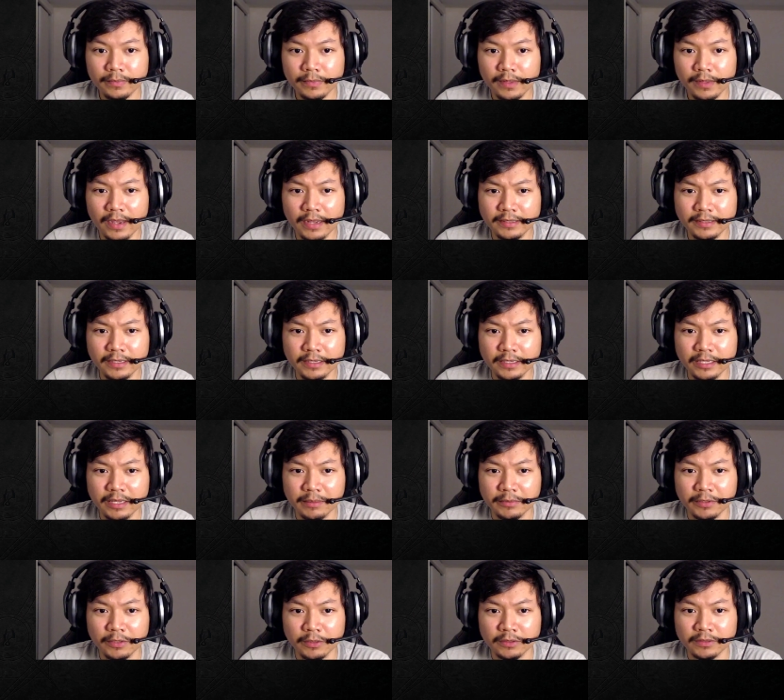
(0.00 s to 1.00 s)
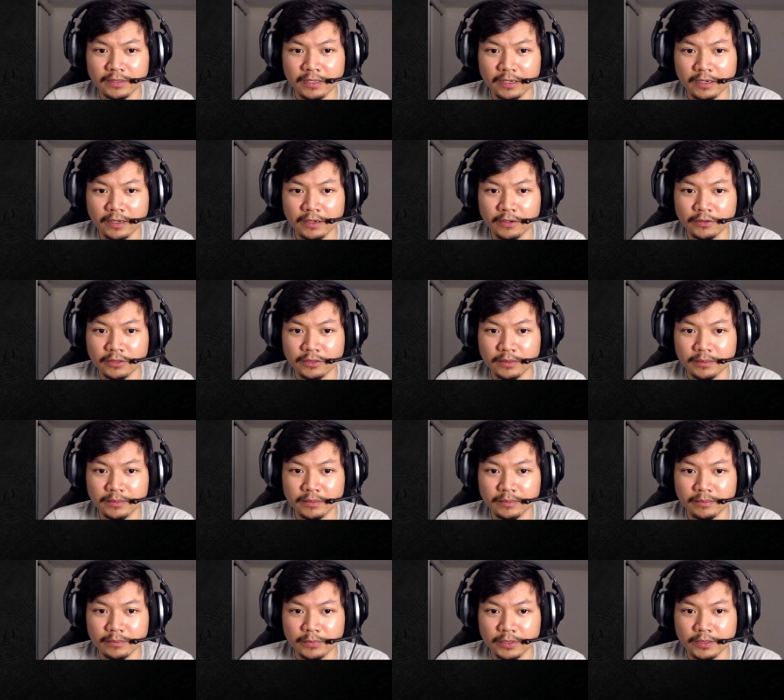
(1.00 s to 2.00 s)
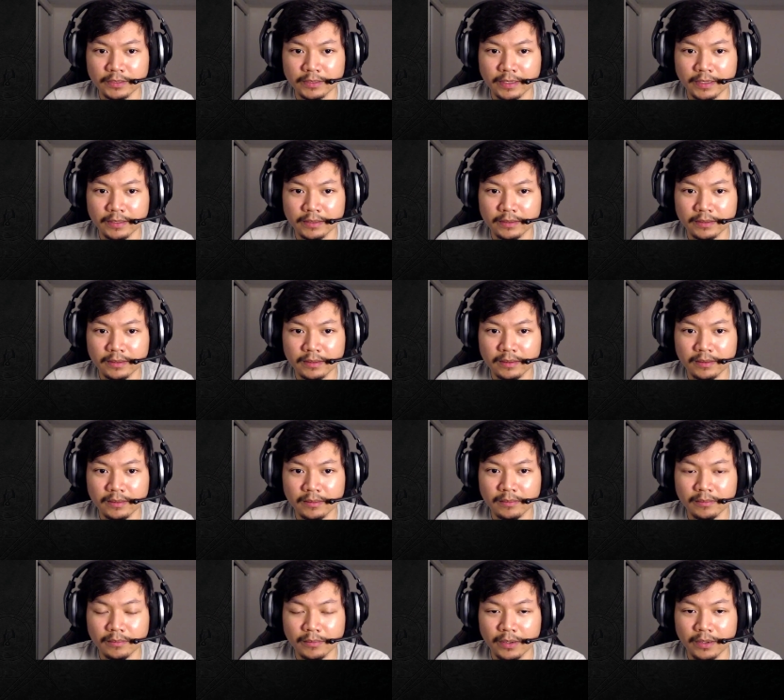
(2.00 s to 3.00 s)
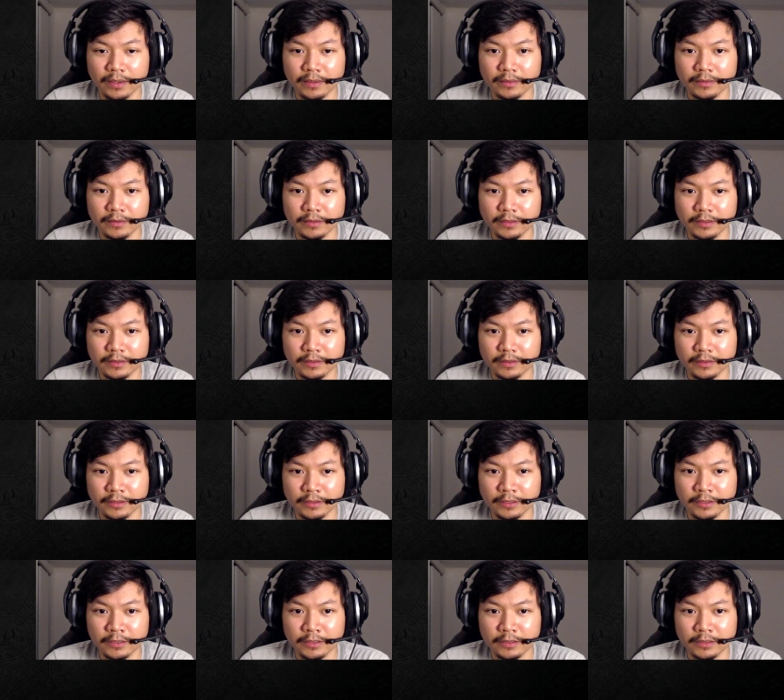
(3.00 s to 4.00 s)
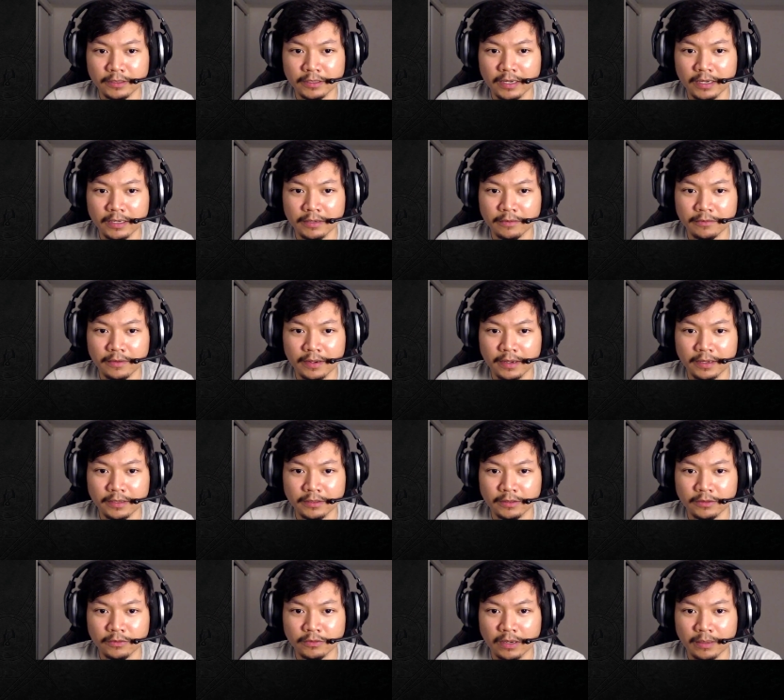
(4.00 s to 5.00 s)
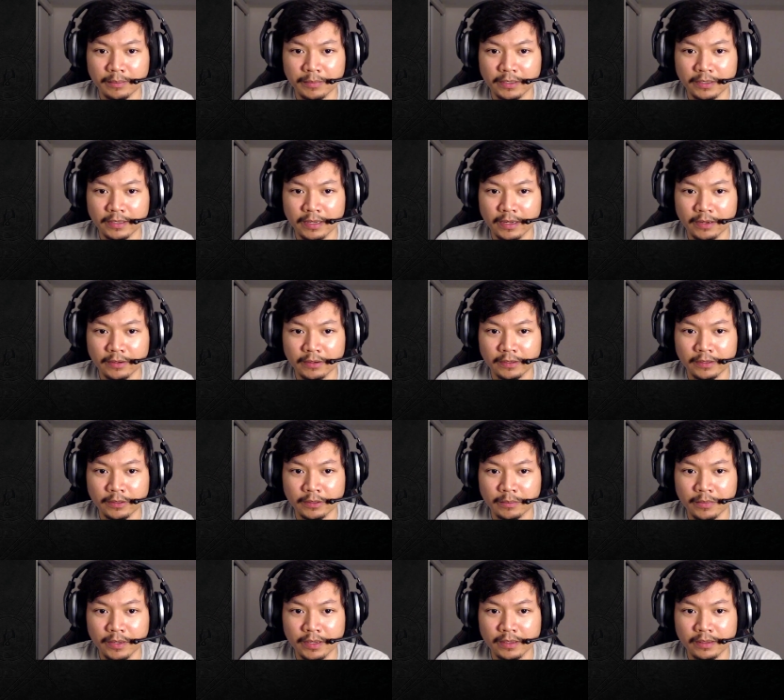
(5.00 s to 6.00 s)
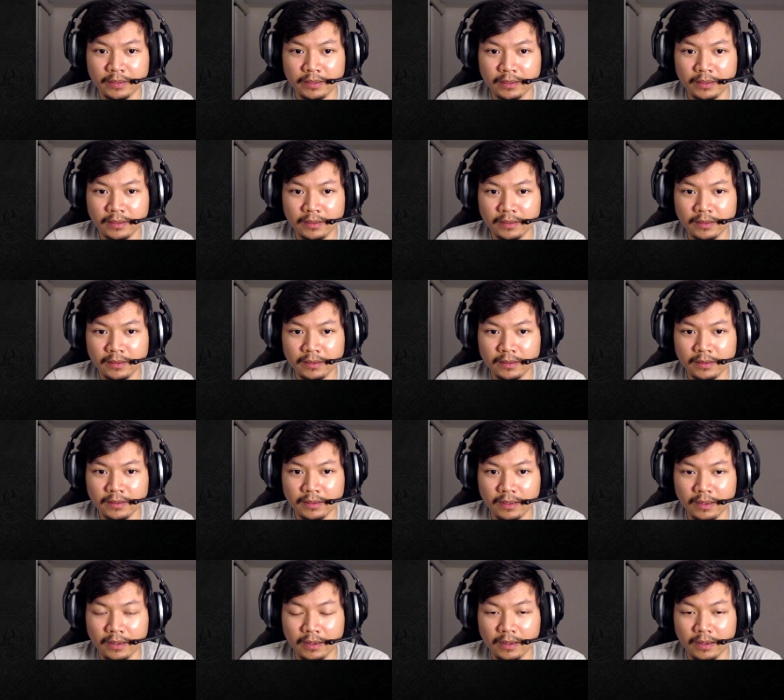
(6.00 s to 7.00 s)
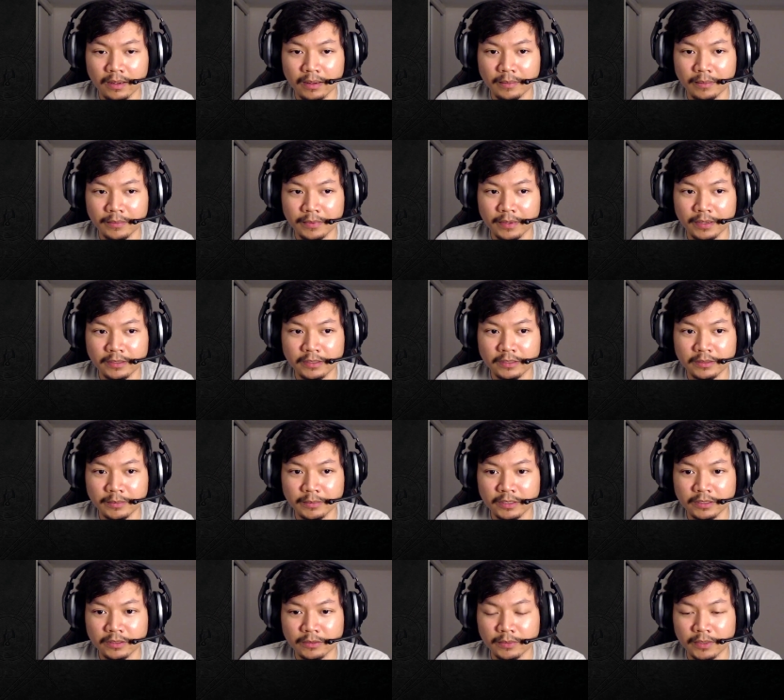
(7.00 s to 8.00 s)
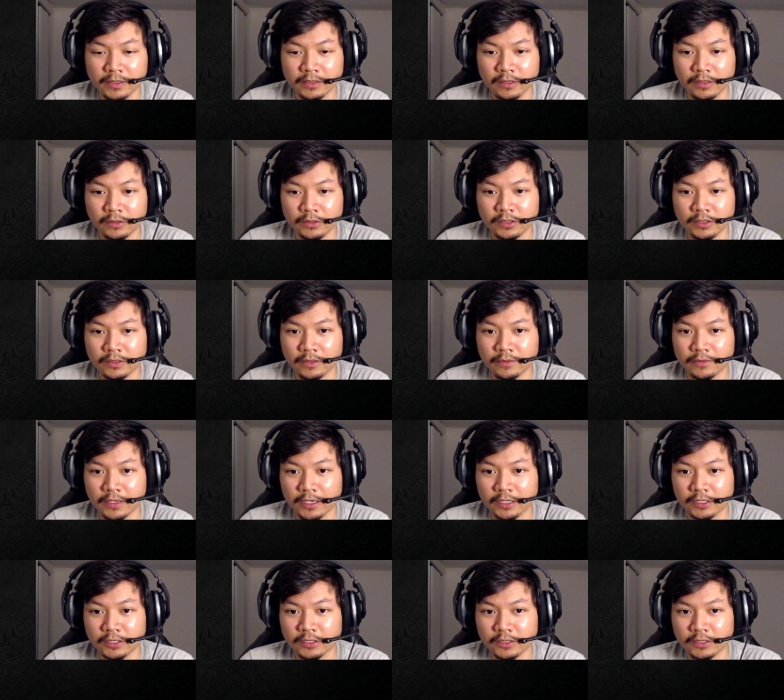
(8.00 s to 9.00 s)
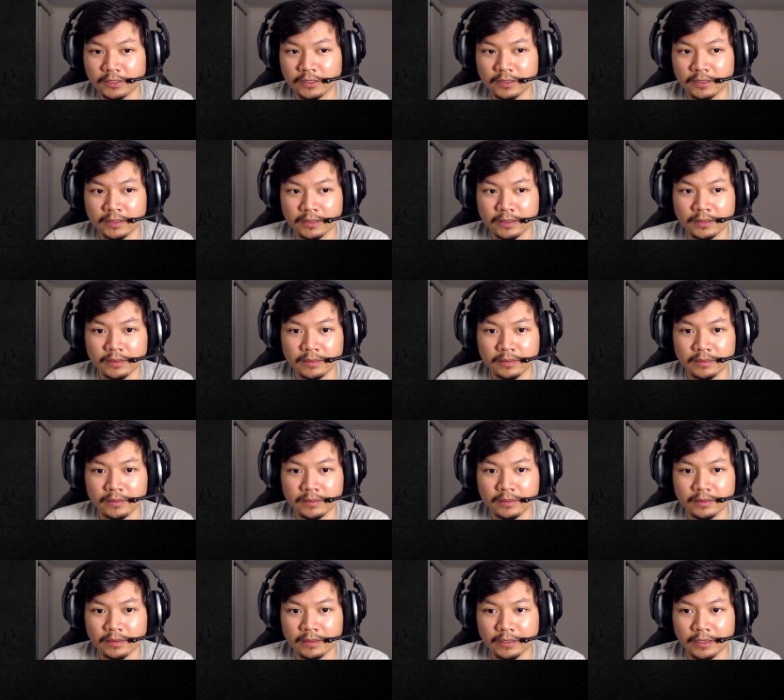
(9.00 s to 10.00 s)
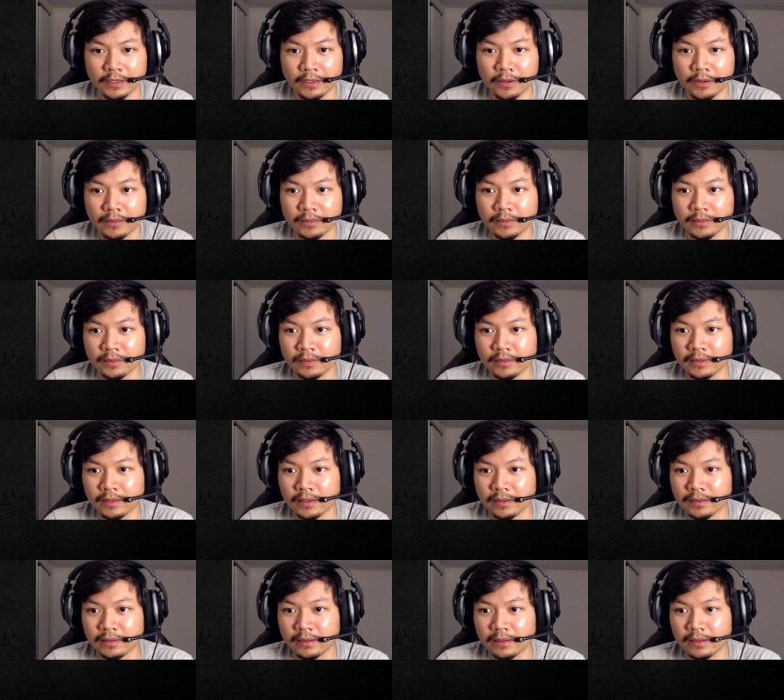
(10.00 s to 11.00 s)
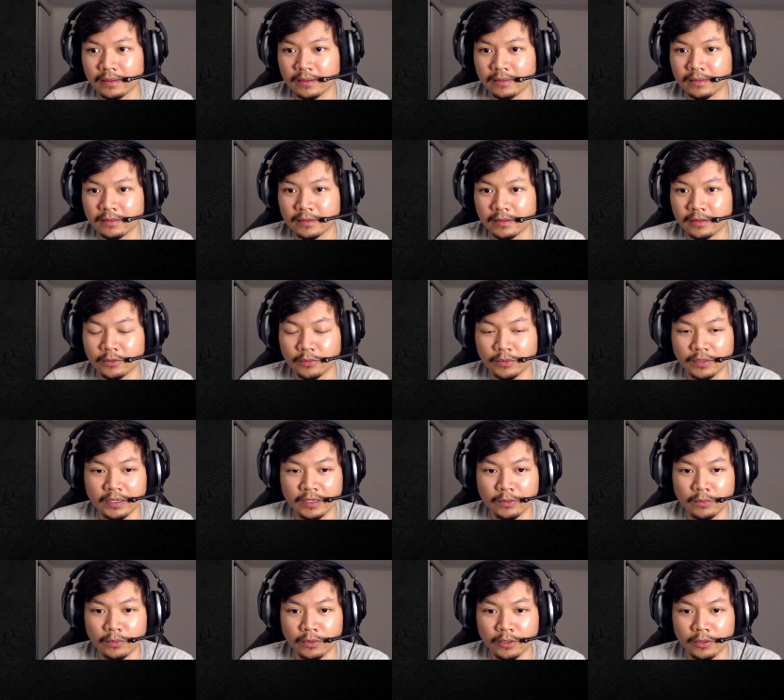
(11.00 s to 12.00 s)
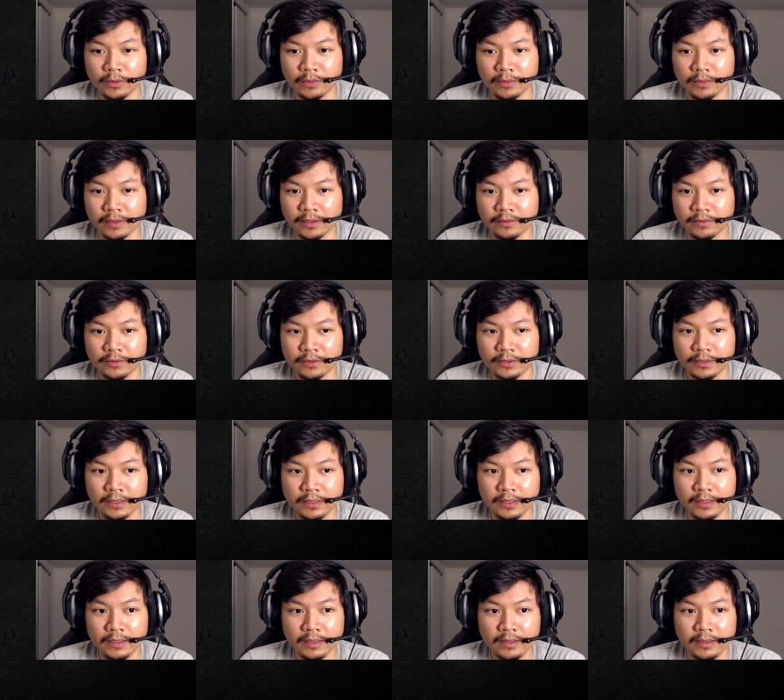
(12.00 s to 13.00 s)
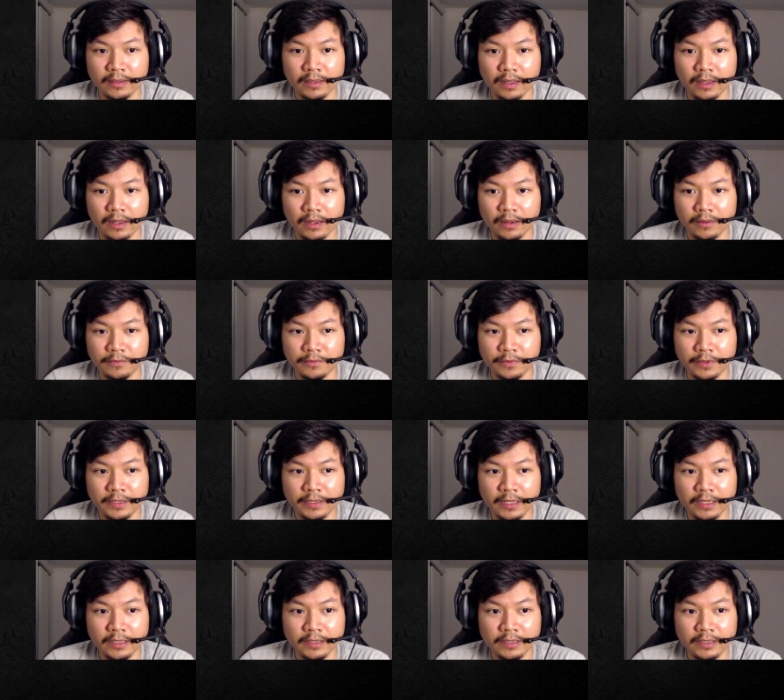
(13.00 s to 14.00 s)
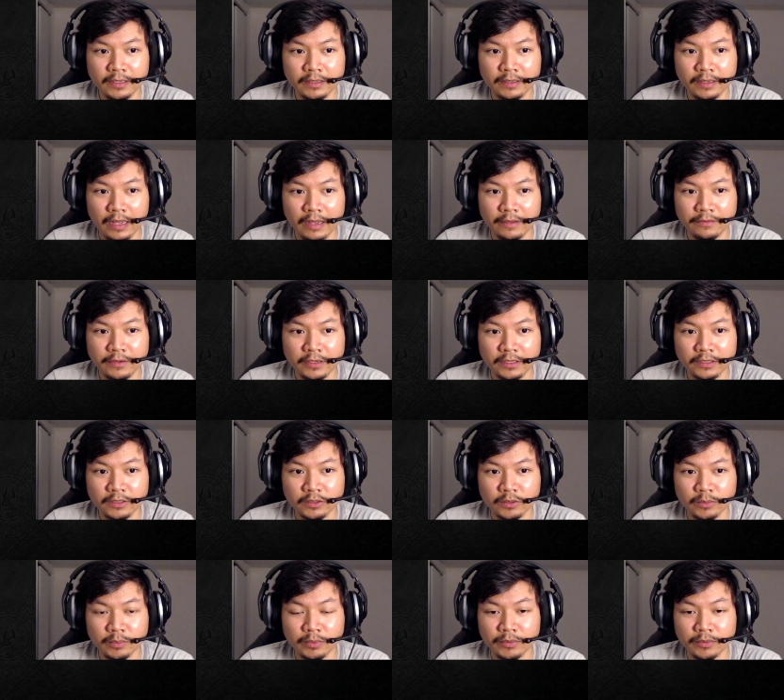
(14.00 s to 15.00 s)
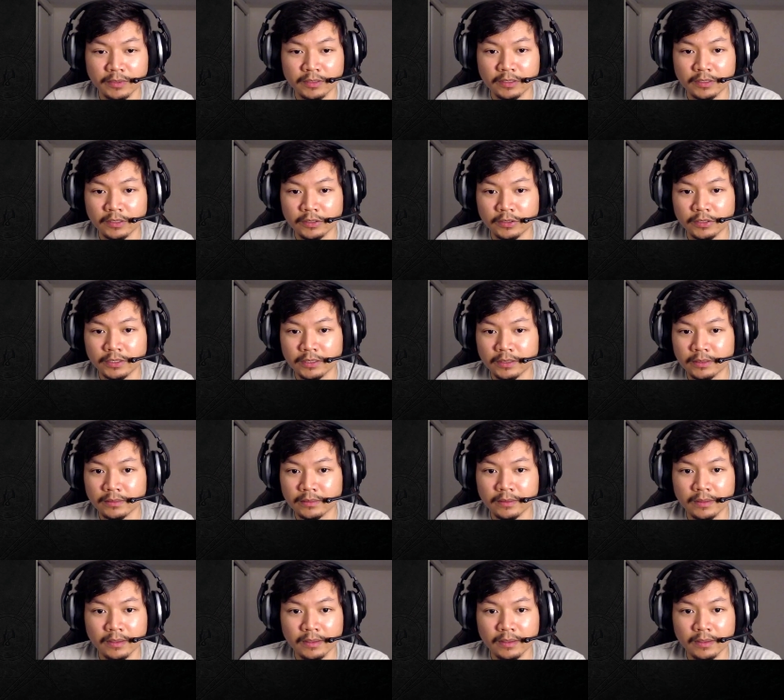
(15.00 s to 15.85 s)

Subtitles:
I tend to keep those at 100%, but you're kind of fine to drop it down a little bit. It just means the resolution of textures and you know 3D world, whatever. Fidelity, FX super resolution,